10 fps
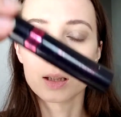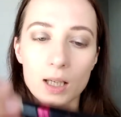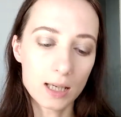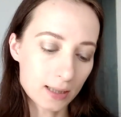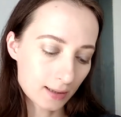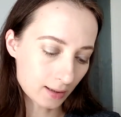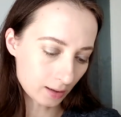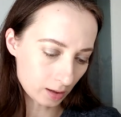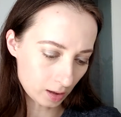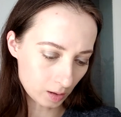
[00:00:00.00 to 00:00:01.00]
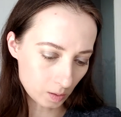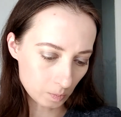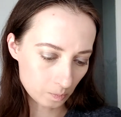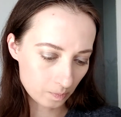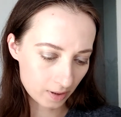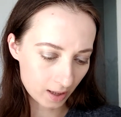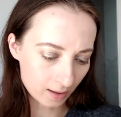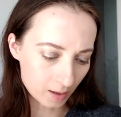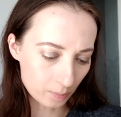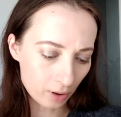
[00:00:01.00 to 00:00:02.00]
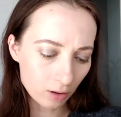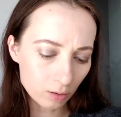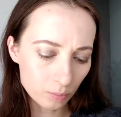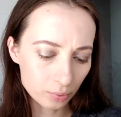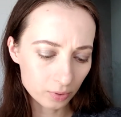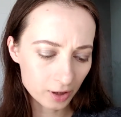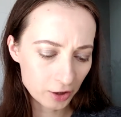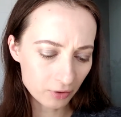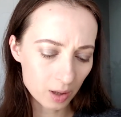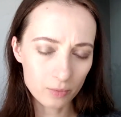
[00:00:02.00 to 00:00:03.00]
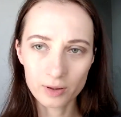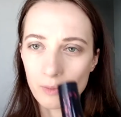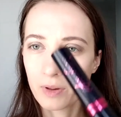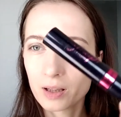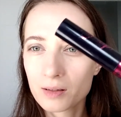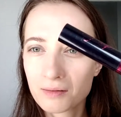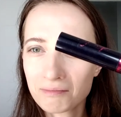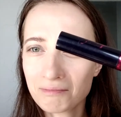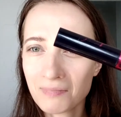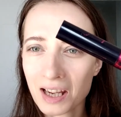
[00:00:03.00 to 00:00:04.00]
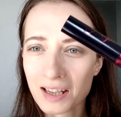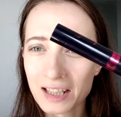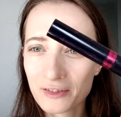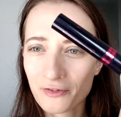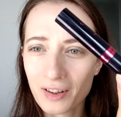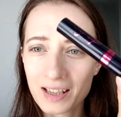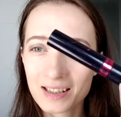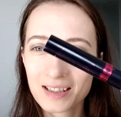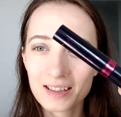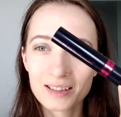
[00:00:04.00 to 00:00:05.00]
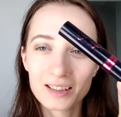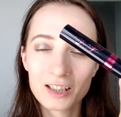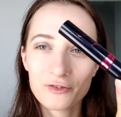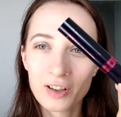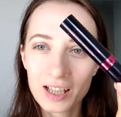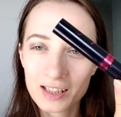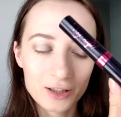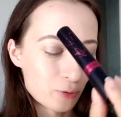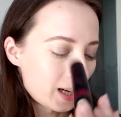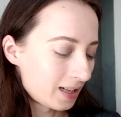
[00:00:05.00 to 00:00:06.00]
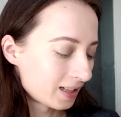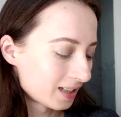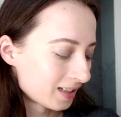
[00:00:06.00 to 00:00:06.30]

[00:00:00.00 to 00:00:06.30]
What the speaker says: It's Sexy Pulp Extreme or something. It faded away.